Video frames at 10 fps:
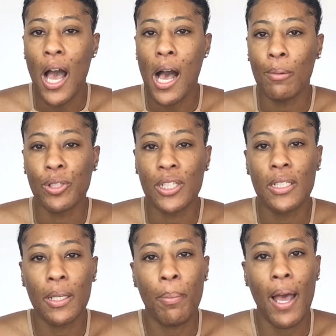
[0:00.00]
She
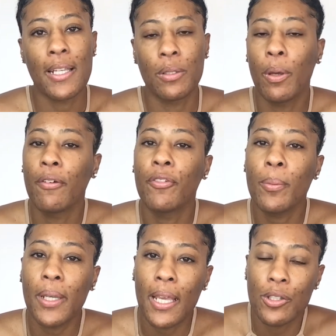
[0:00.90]
did pass away from
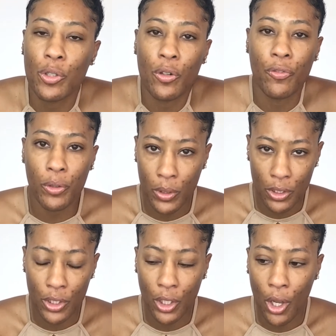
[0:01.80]
cancer a few years
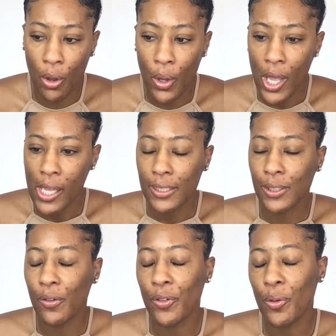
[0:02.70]
ago, so
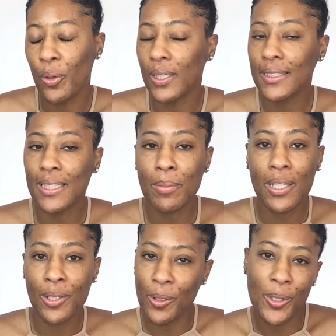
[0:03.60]
if you want to see me
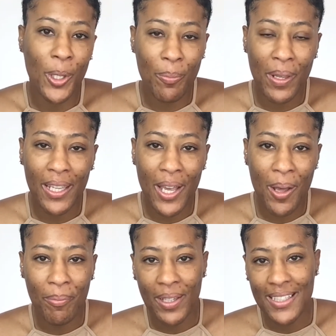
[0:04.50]
use her
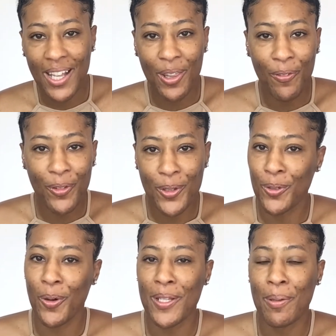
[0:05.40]
makeup, tell a few
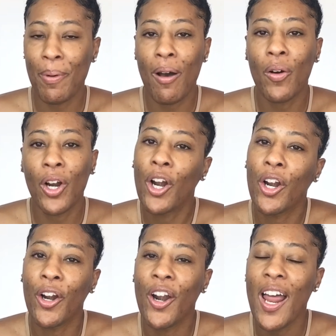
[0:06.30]
stories about
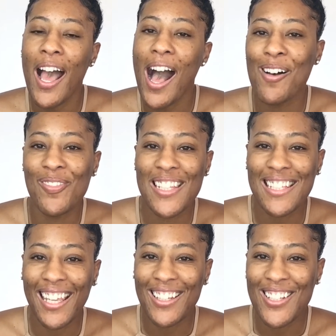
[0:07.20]
her,
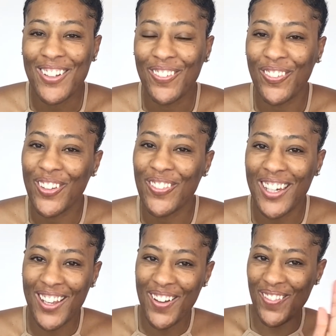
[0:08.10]
stay tuned for the
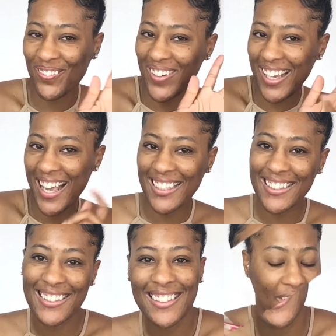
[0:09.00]
video. Bye guys. So
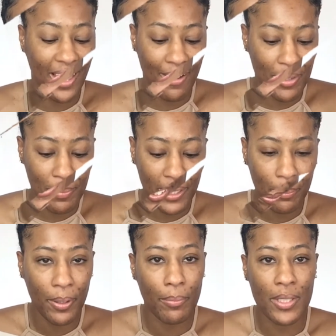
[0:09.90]
now that I have the makeup
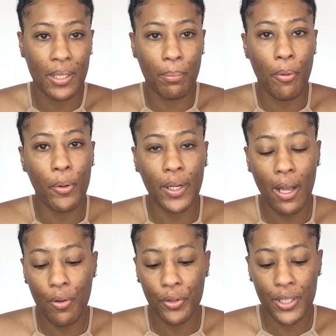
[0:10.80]
here, I'm just going to pour it out
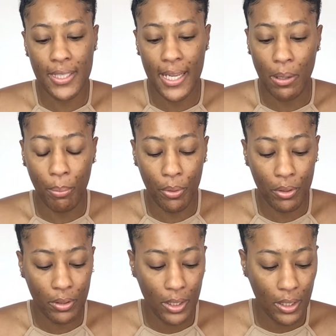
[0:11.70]
on the table
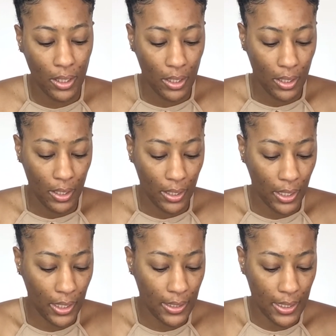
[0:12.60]

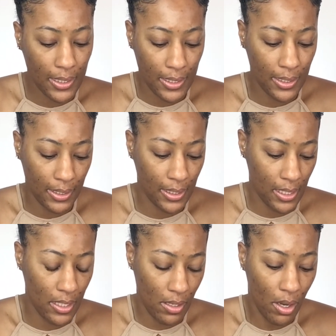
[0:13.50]
and let's
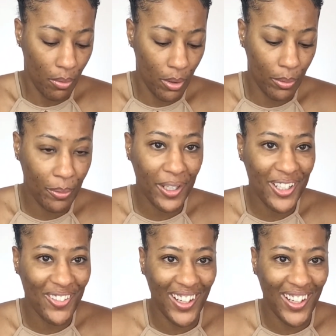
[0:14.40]
see what we're working with.